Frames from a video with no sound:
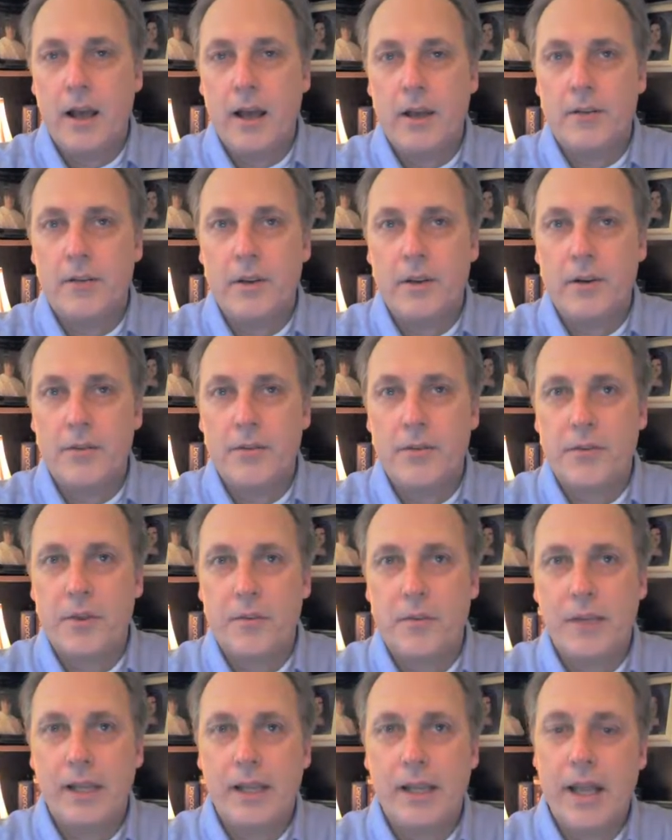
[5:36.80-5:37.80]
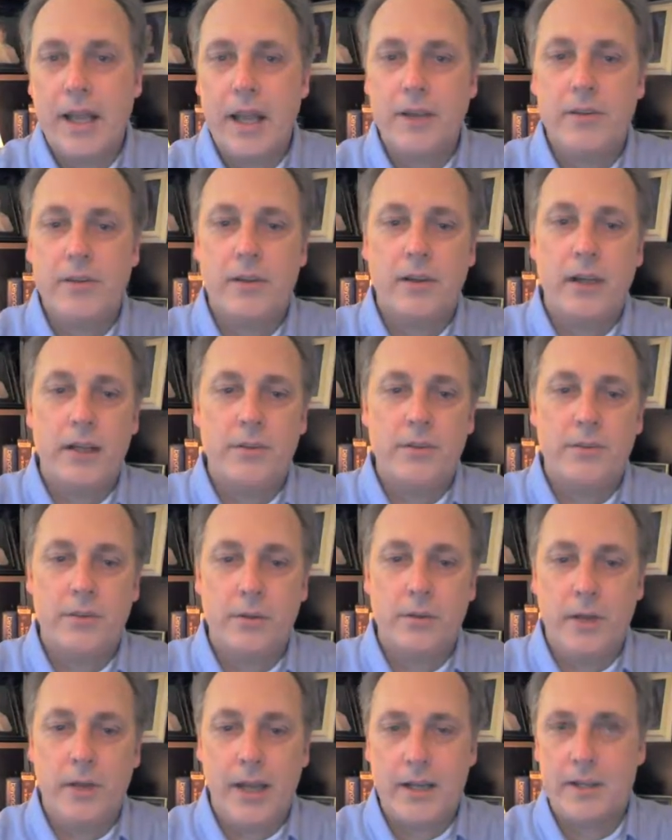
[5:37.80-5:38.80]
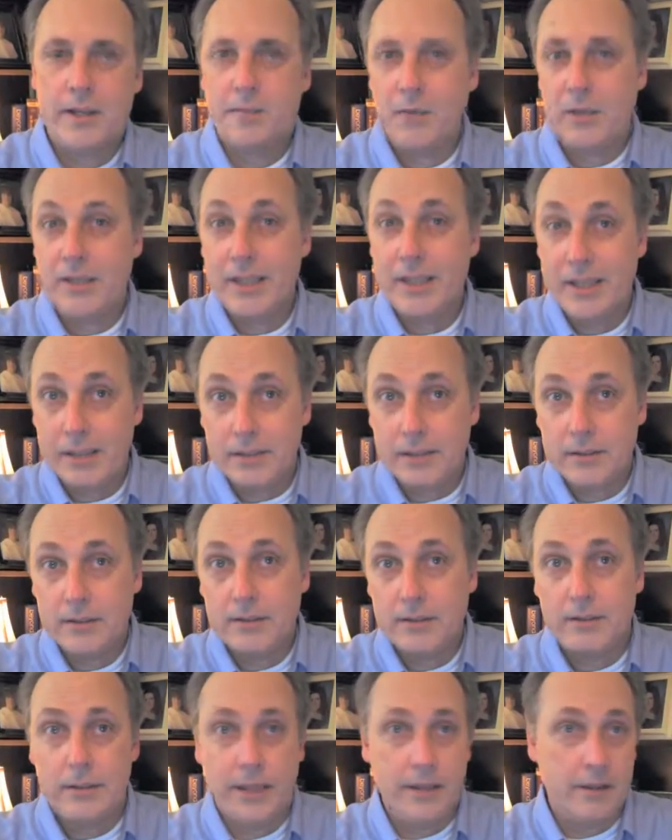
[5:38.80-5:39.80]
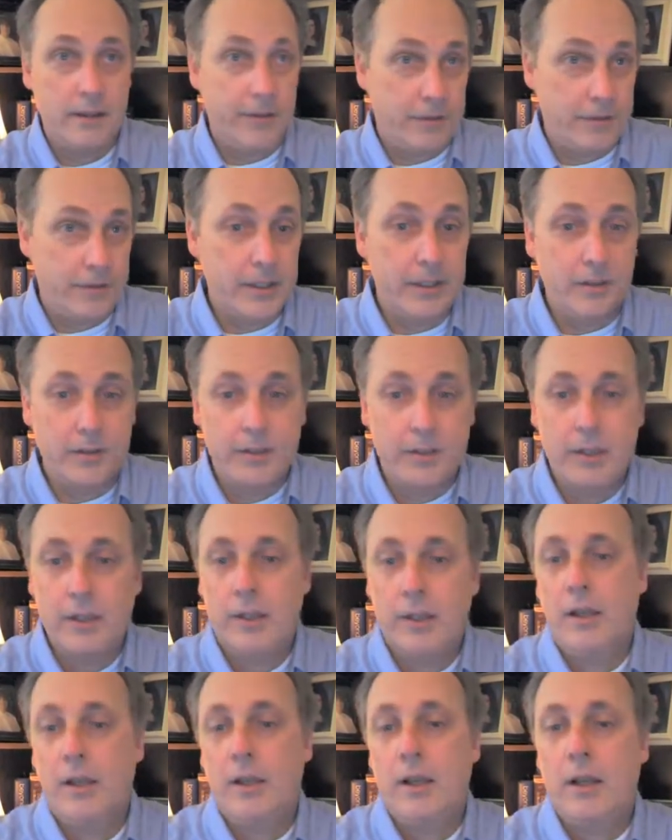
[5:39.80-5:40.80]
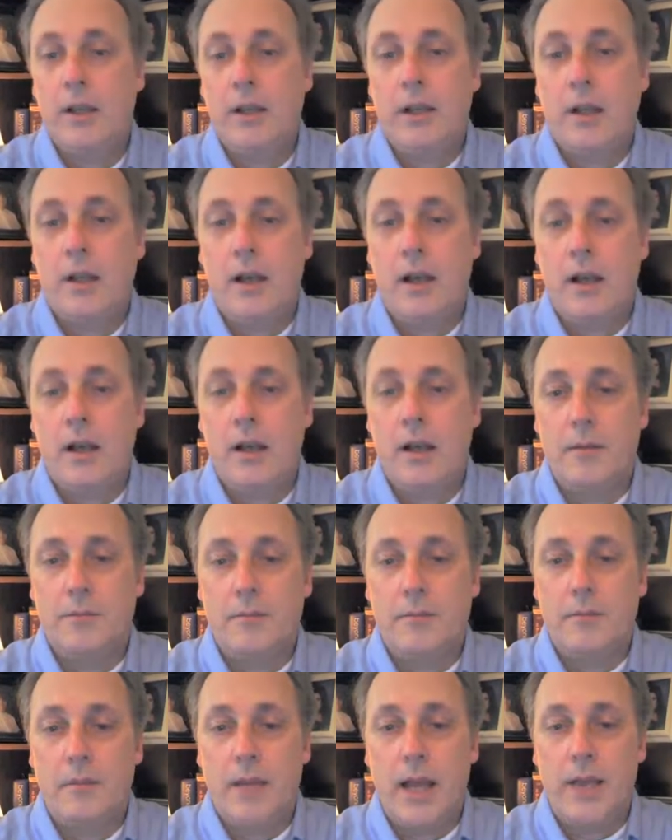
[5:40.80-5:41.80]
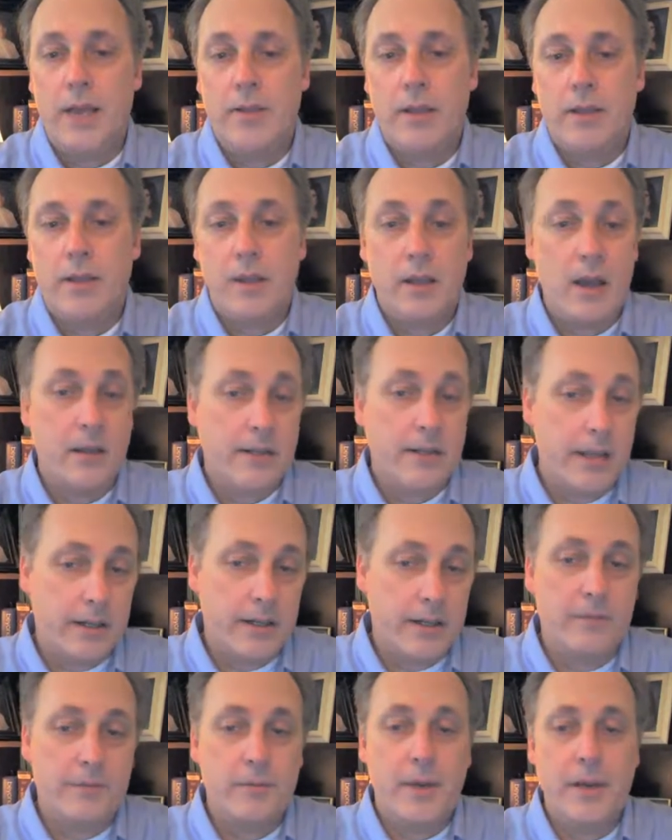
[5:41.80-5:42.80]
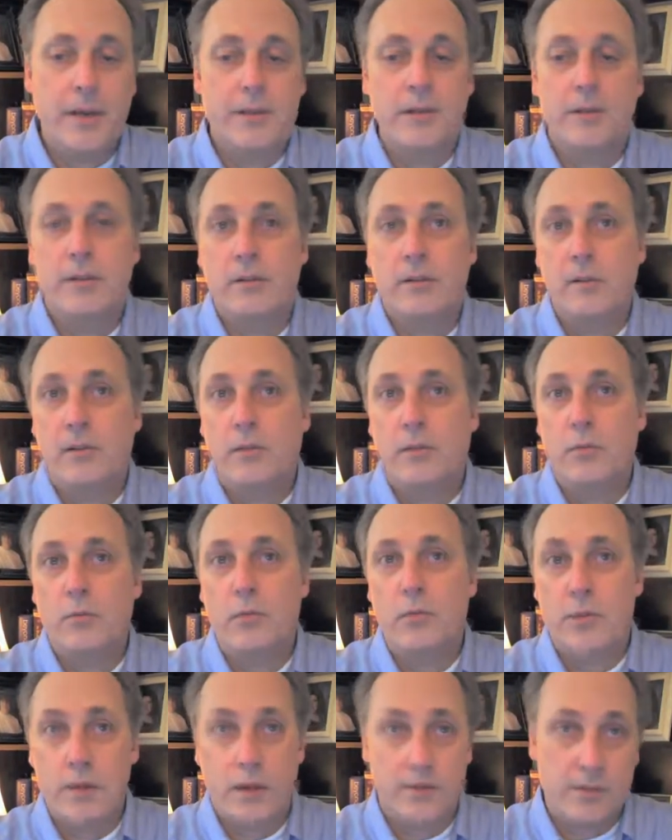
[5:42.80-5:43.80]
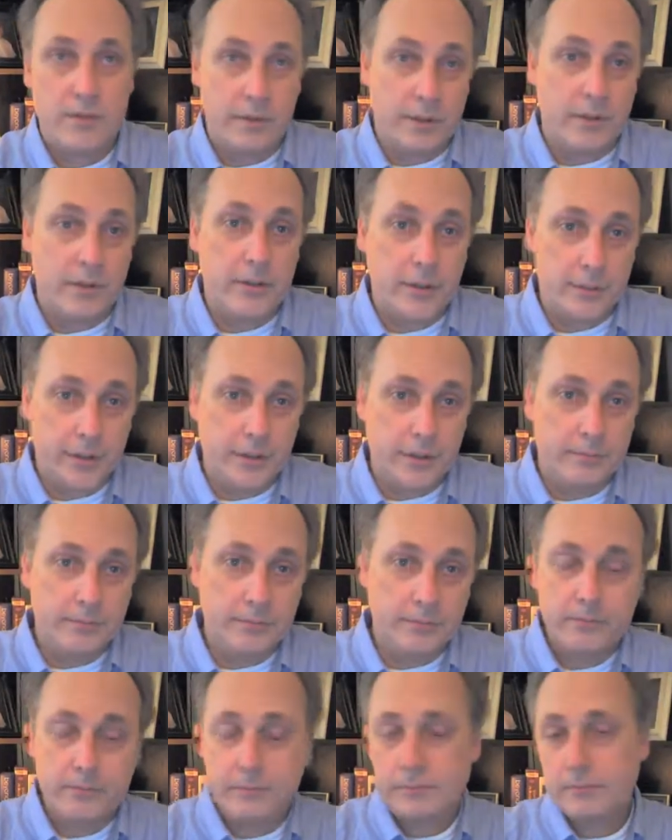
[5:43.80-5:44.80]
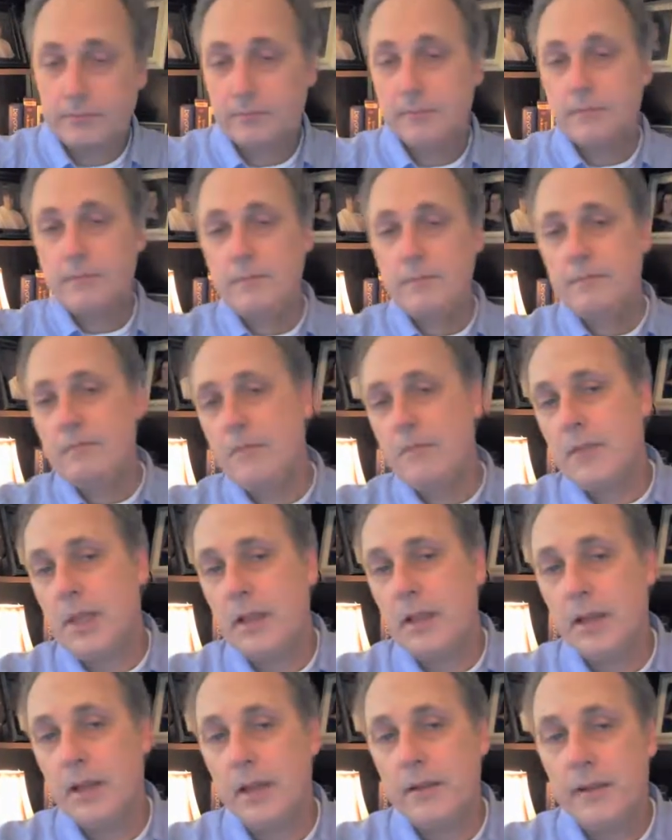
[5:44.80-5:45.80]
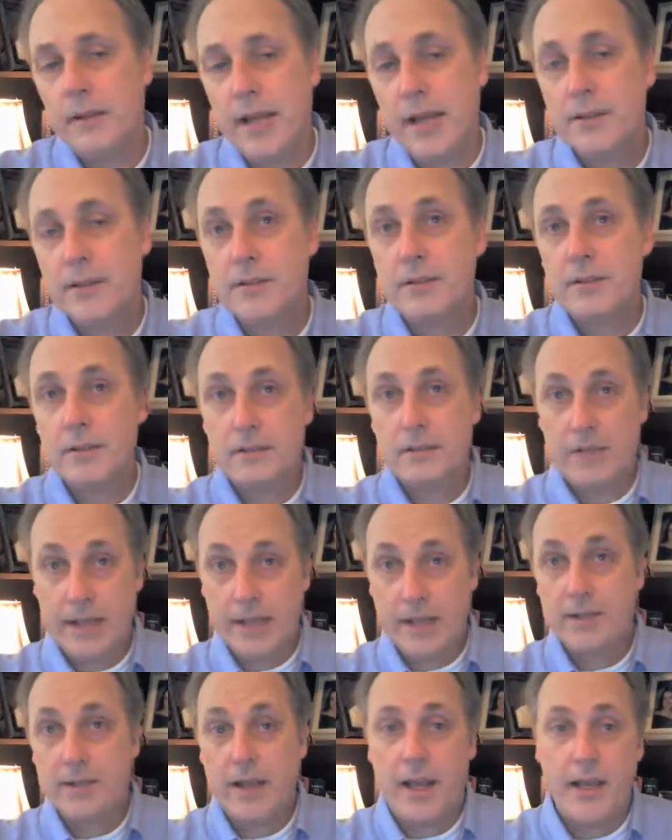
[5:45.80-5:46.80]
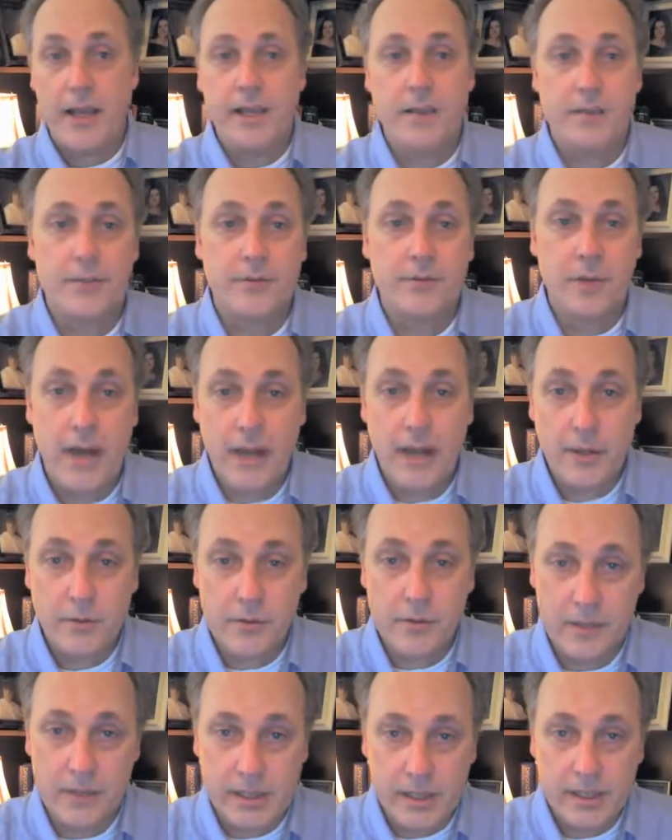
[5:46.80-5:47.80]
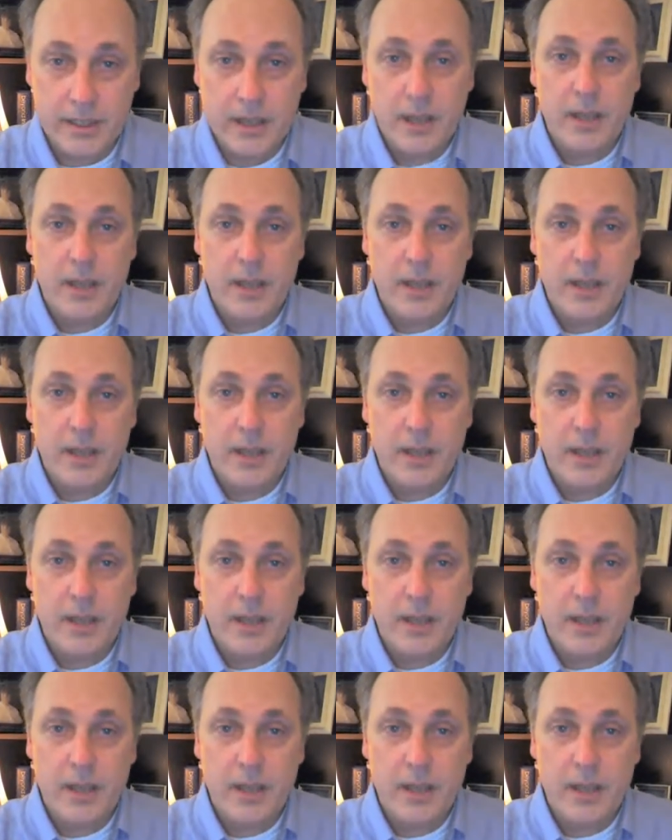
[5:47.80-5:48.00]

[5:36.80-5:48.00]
there's some indication as to an expertise in the field. And then the contact information was also included. The next A is for accuracy.